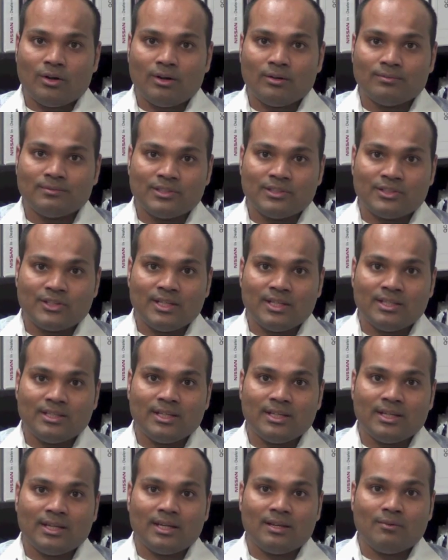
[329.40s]
of the
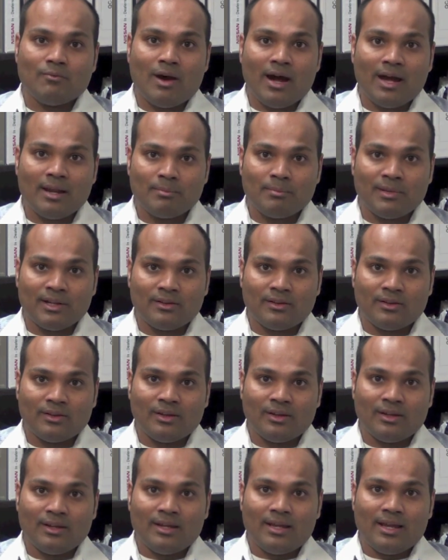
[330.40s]
changing environment
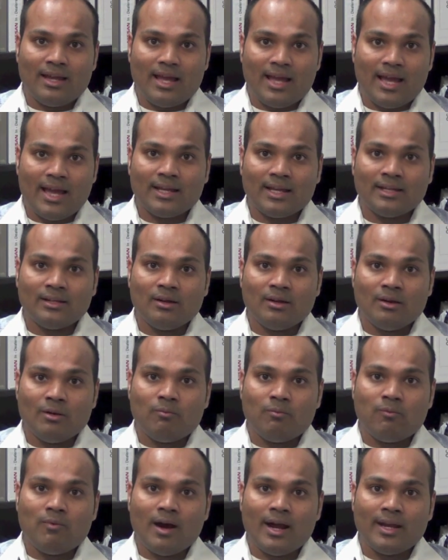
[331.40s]
and
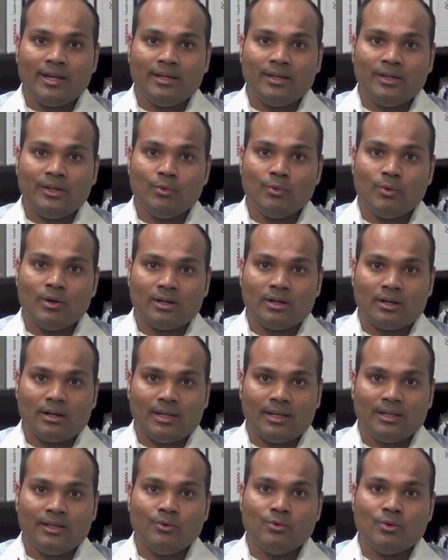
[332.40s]
find newer
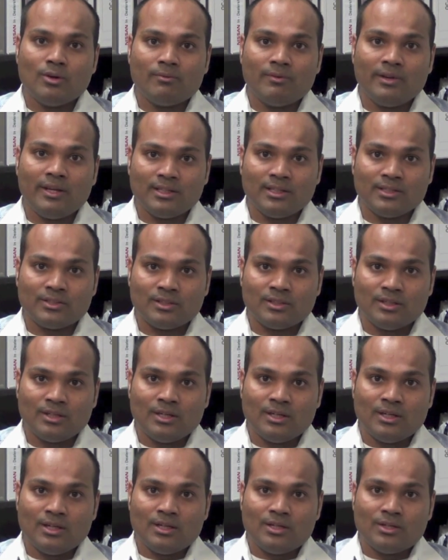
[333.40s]
and newer ways
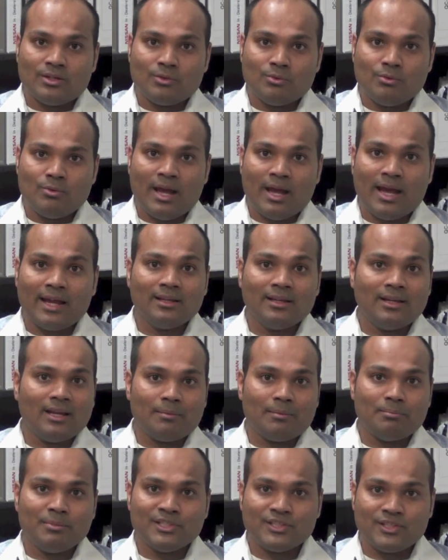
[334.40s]
to handle
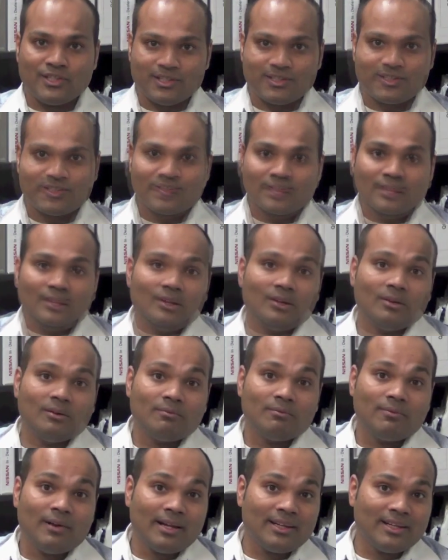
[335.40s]
our business.
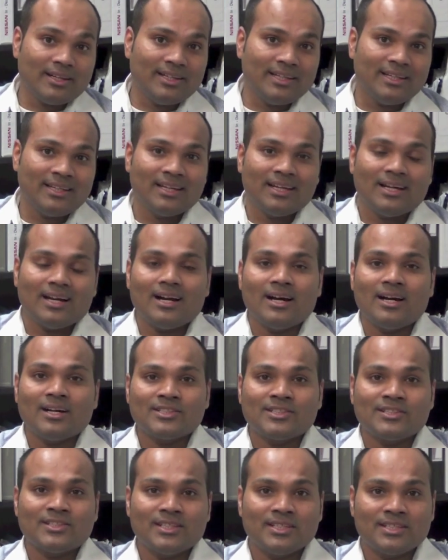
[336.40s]
Finally, our
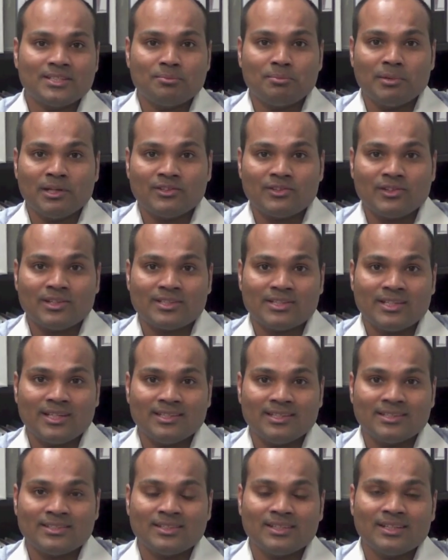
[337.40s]
sixth mantra
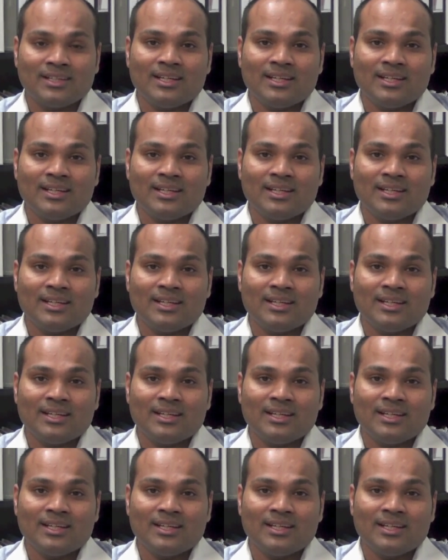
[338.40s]
says,